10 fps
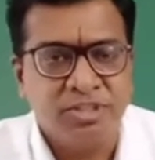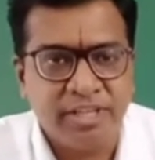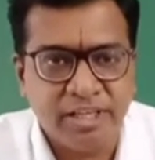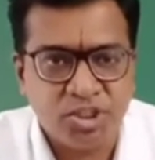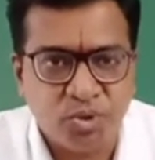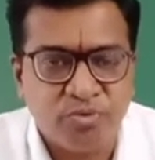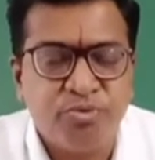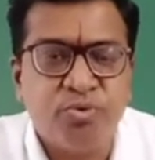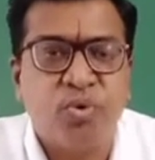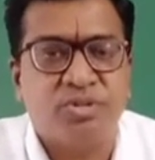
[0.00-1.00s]
They show
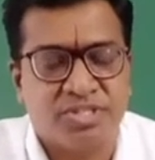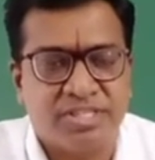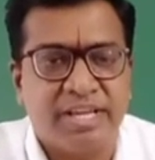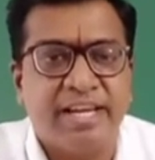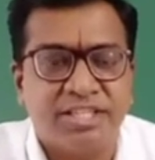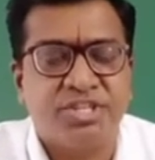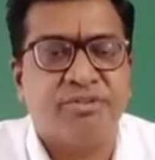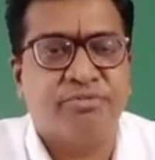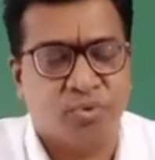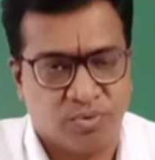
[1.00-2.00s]
force, electric
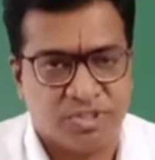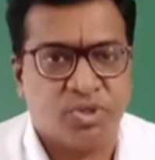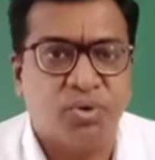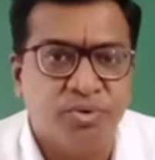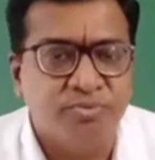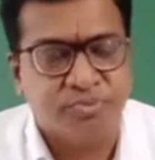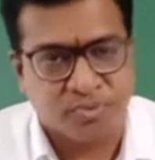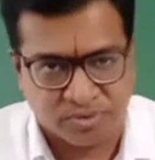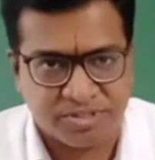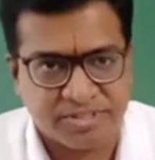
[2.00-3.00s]
force, Coulomb
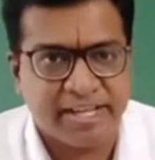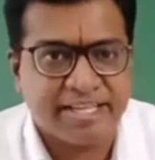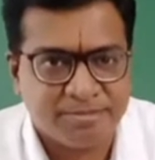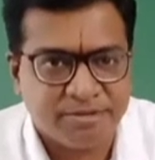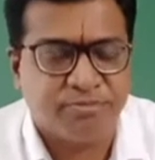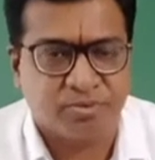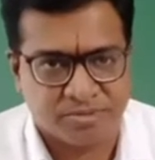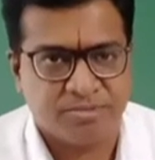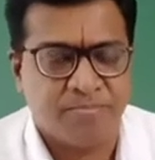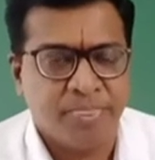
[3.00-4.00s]
force, they exhibit force.